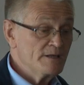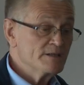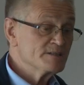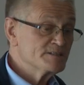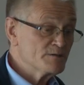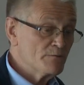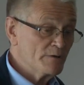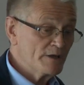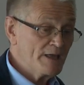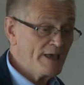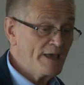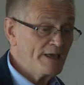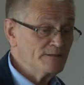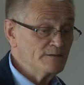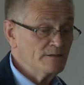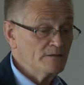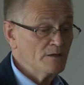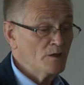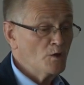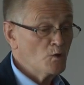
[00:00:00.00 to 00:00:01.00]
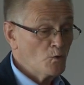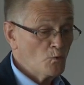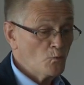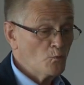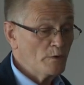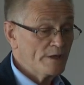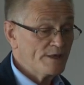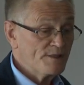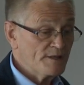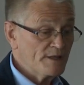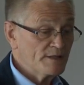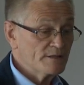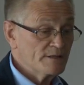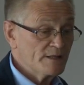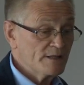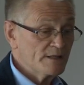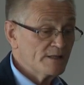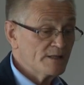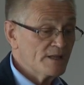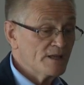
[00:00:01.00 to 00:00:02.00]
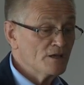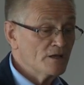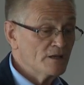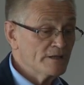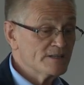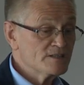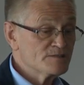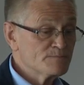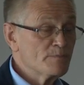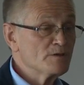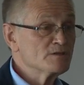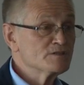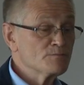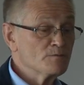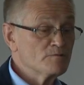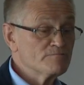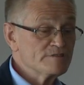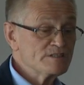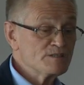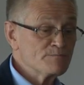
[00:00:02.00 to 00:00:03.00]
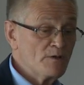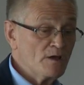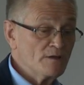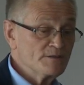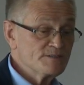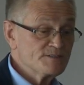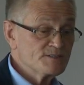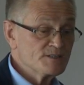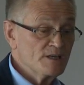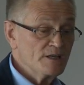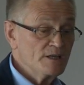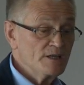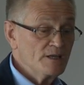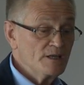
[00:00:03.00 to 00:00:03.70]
So again, we think that the earliest possible response